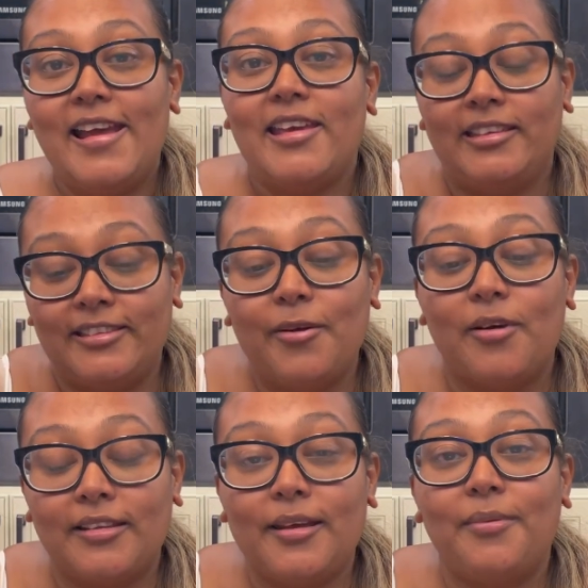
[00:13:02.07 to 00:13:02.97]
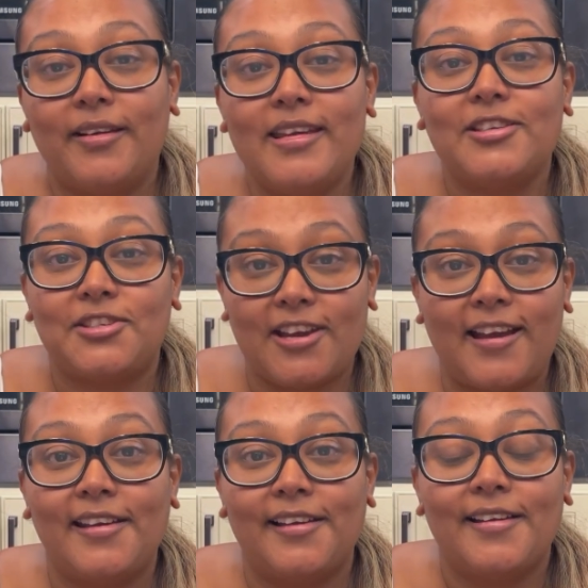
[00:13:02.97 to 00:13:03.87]
He said, what about his
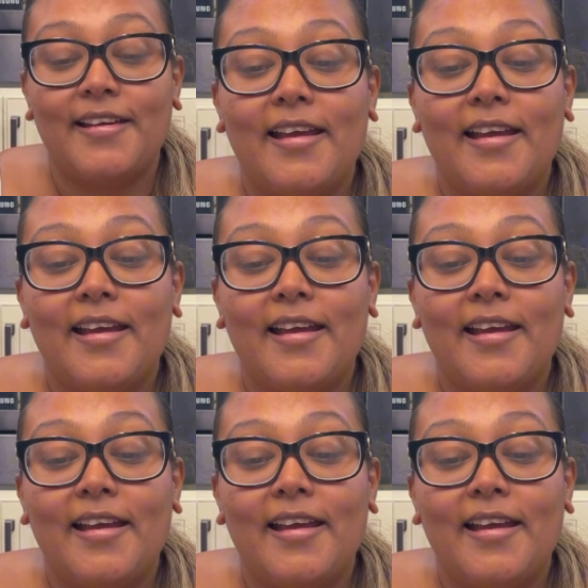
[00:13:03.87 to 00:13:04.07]
channel?